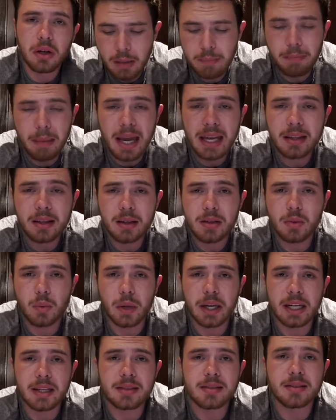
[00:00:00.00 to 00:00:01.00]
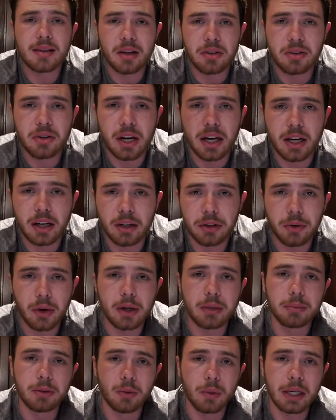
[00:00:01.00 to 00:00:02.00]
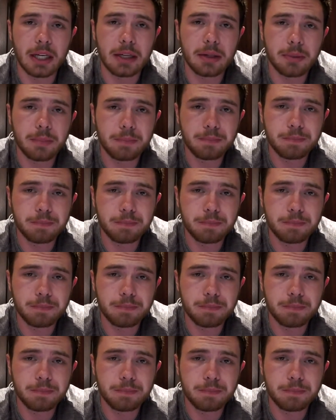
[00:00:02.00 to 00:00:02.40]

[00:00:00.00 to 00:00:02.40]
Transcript: made this week such an incredible week.